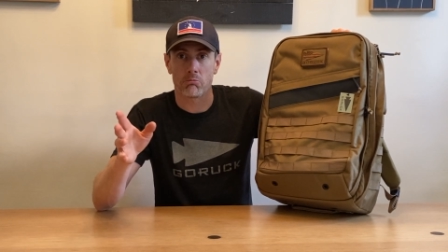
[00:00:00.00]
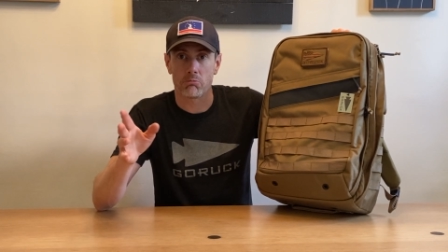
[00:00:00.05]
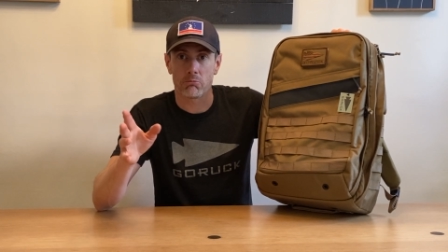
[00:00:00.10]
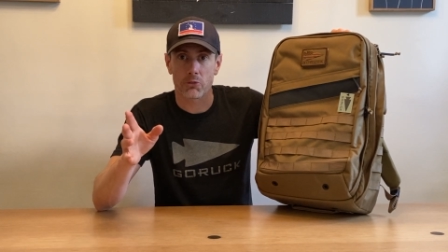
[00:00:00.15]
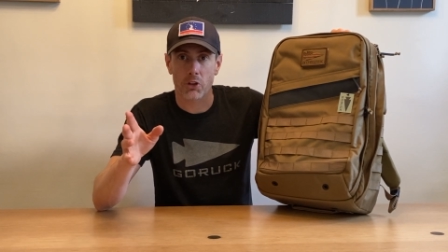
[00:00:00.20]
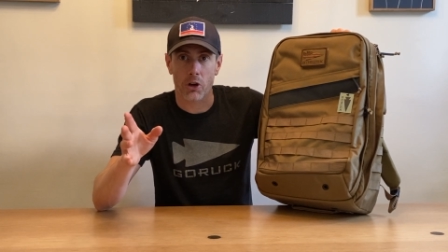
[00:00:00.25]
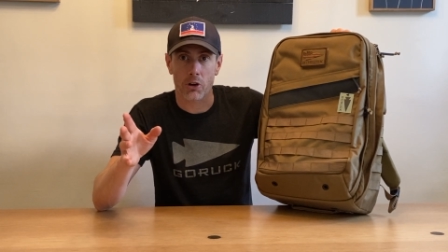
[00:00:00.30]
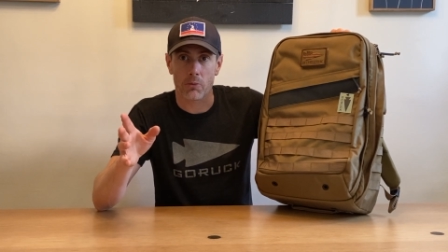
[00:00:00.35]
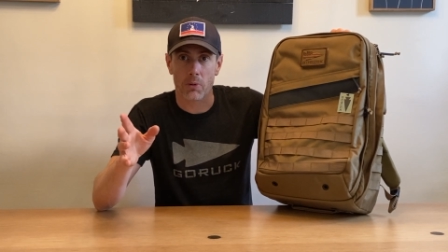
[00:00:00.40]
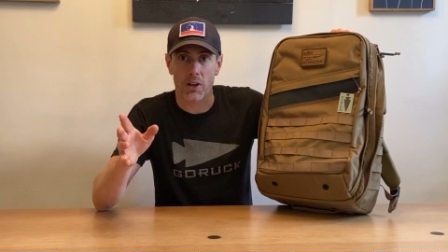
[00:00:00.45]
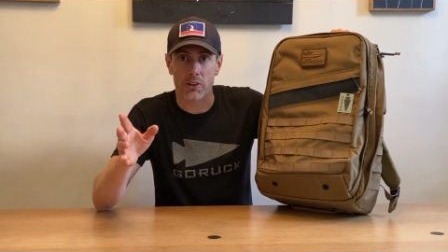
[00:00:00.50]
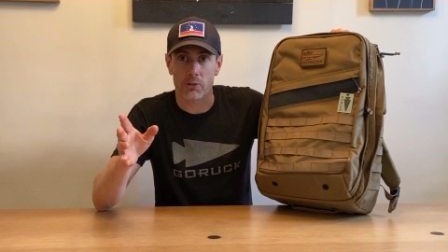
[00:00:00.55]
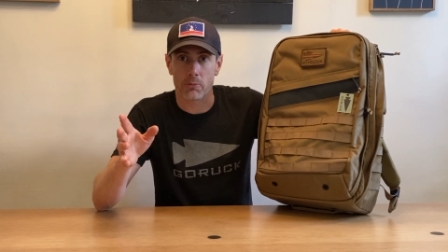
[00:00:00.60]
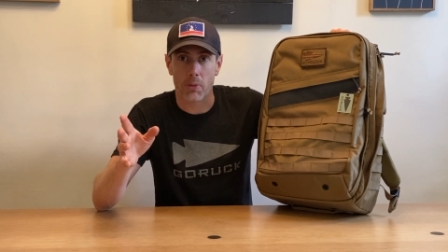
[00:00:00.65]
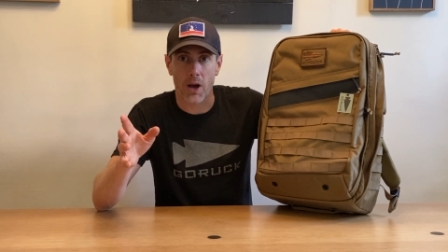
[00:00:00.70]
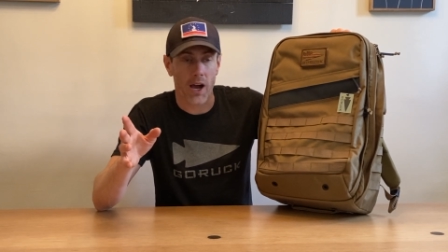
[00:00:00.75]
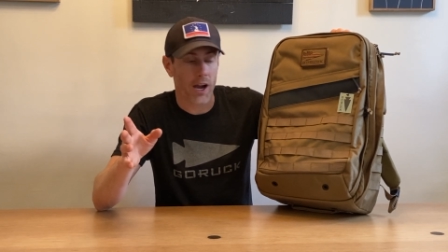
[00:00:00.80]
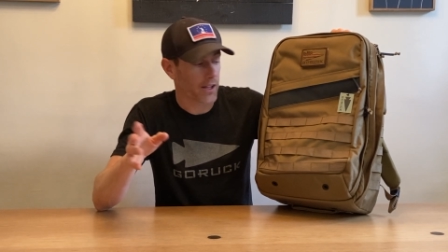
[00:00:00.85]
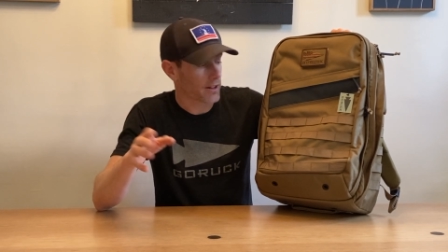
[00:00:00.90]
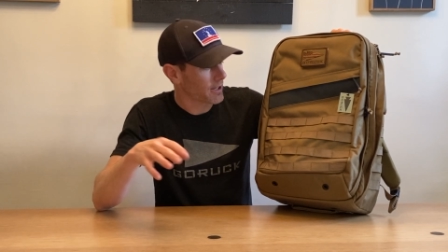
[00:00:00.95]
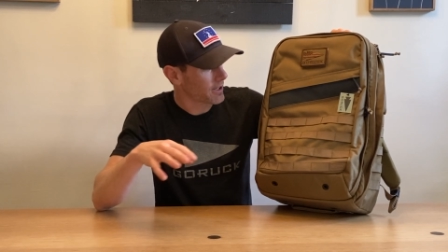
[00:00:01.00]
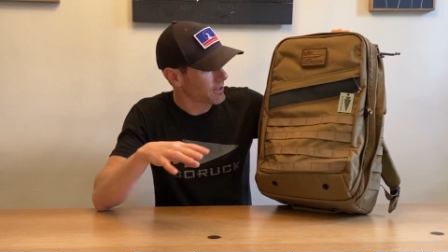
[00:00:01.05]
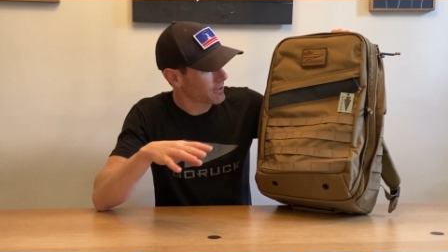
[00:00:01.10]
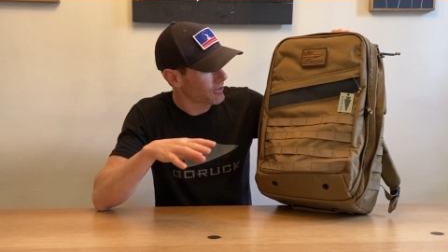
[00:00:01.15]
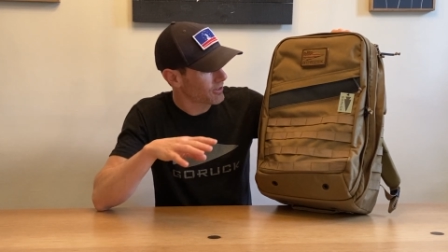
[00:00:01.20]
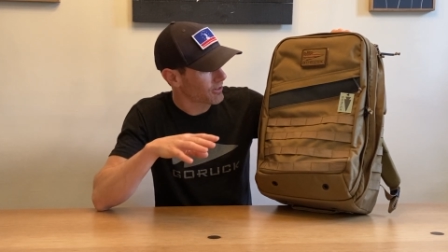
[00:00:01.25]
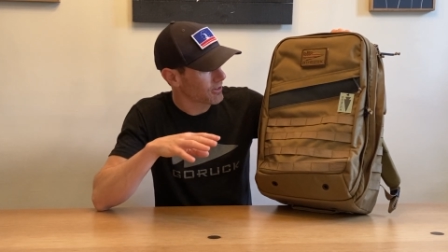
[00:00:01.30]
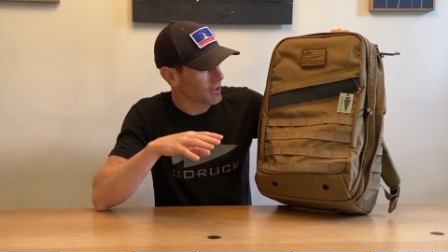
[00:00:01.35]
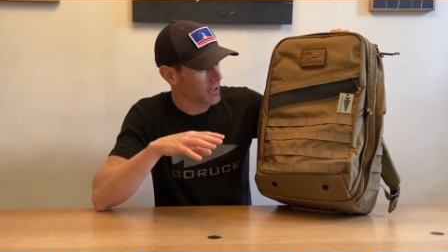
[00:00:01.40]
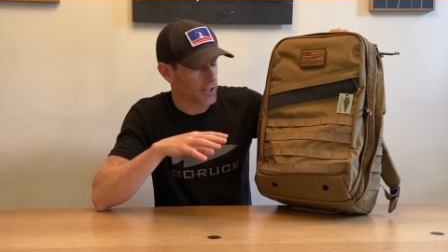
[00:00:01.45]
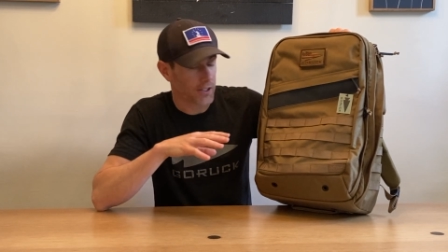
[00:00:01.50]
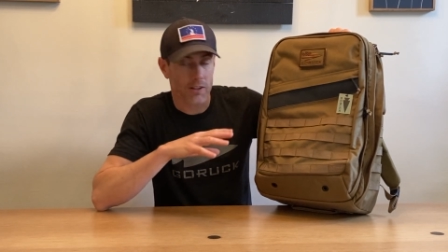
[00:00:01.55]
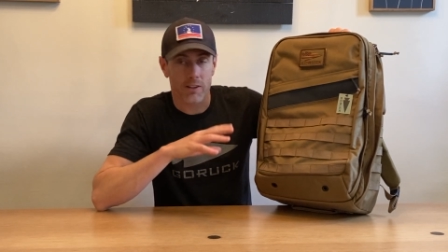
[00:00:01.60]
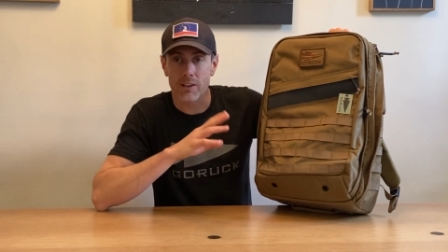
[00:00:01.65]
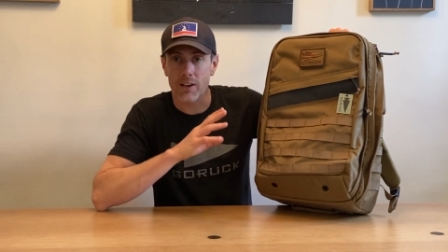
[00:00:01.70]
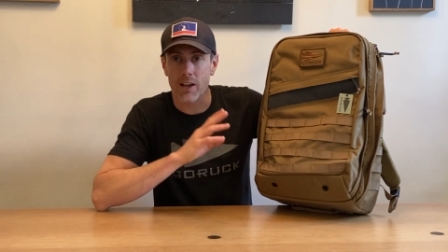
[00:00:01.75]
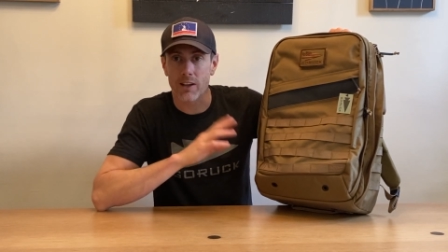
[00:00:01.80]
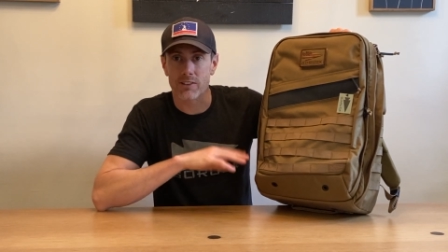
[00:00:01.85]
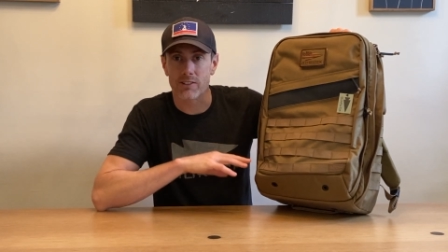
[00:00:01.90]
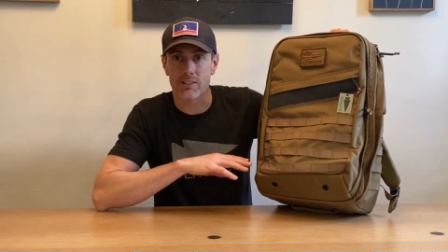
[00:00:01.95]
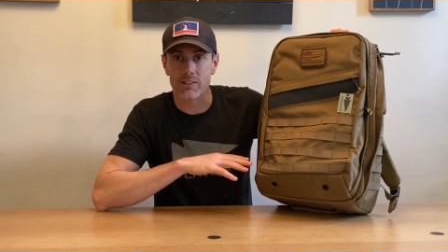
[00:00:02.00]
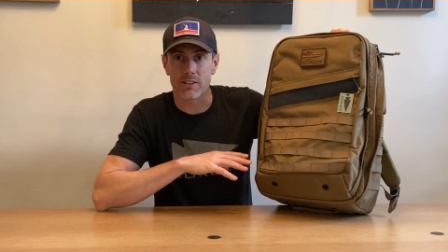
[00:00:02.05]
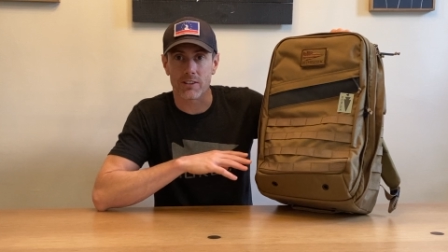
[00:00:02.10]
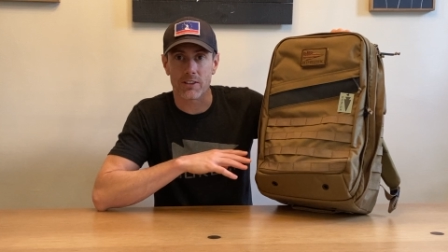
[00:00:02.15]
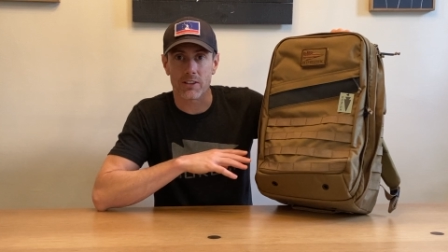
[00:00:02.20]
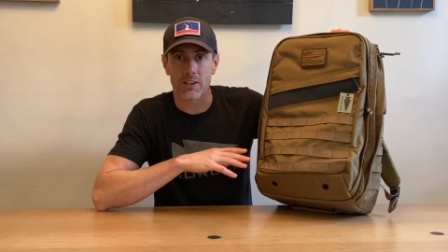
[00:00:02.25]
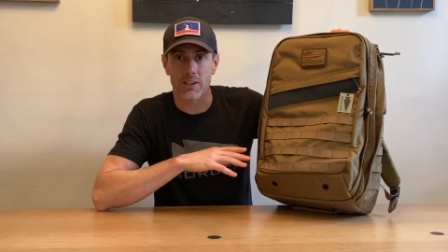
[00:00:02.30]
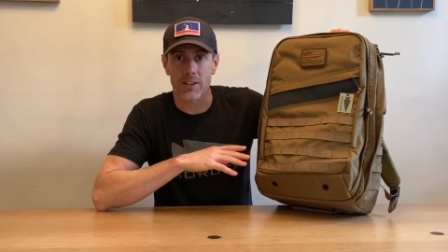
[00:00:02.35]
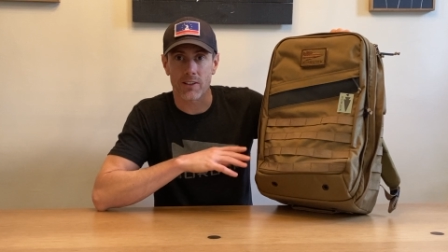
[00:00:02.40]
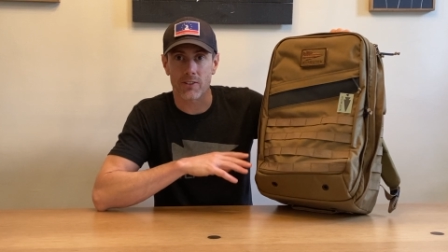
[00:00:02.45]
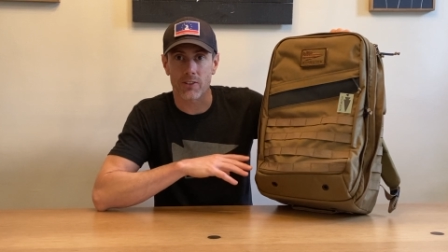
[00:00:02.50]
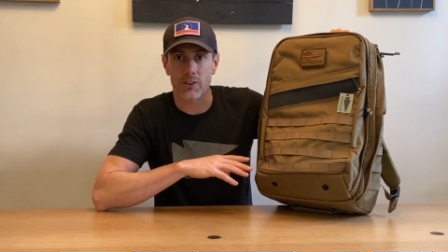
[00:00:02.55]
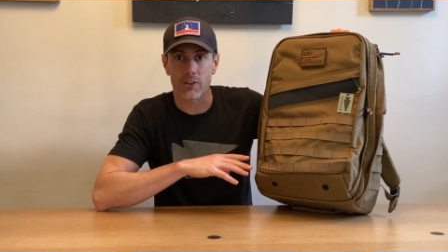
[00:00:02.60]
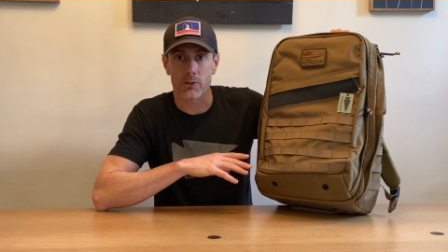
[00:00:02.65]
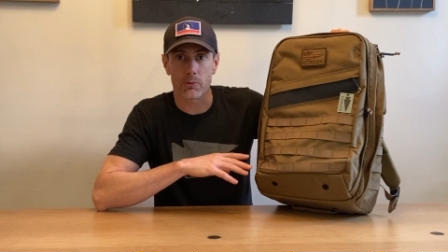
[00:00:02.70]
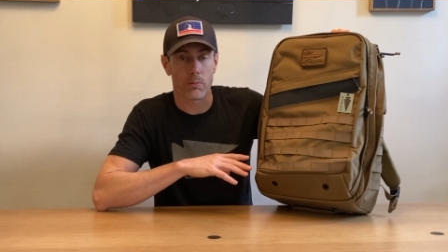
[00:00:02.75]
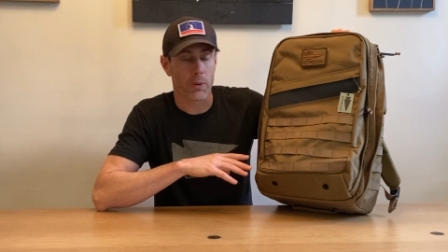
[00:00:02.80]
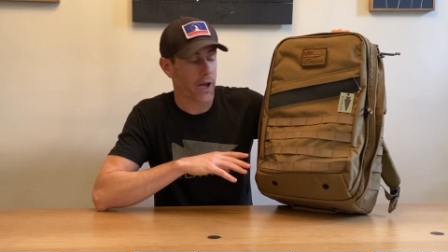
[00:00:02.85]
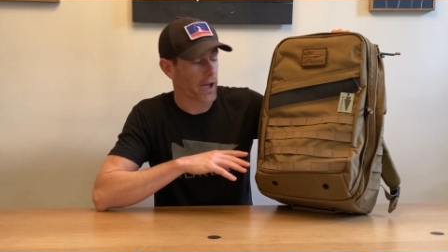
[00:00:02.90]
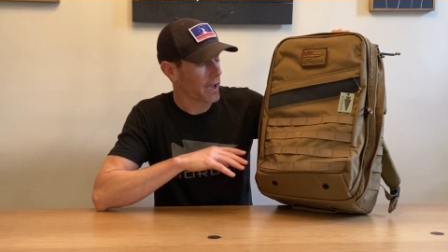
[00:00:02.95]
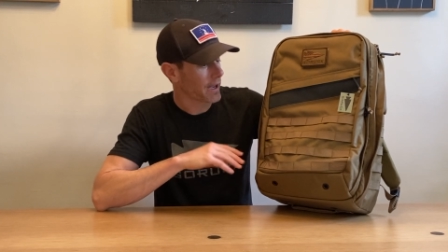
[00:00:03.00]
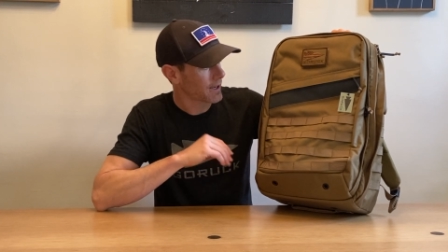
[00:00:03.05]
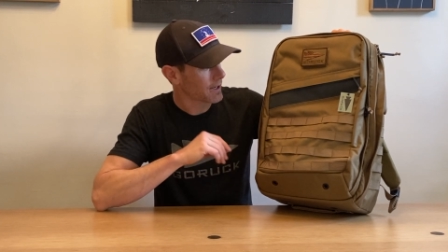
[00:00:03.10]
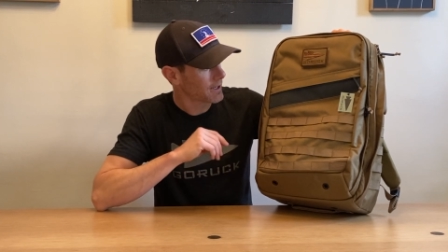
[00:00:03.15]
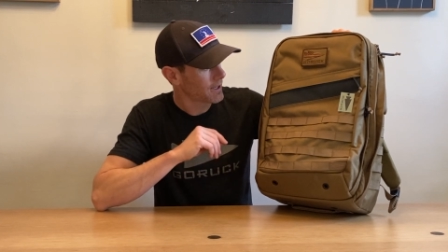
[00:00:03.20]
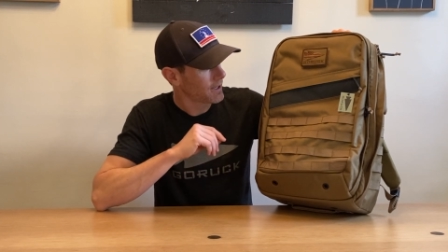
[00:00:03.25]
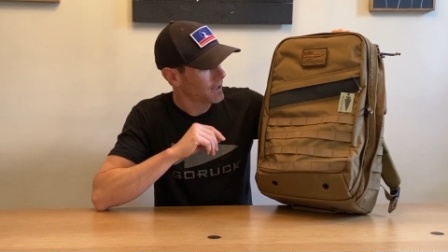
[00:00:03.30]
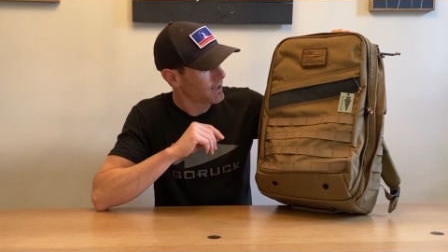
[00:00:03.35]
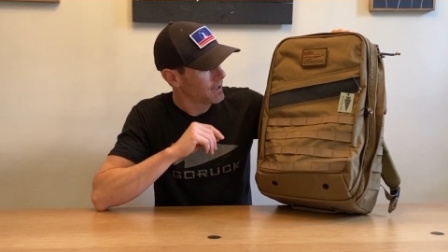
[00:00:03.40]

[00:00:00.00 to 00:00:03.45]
talk about some highlights that I see in this bag.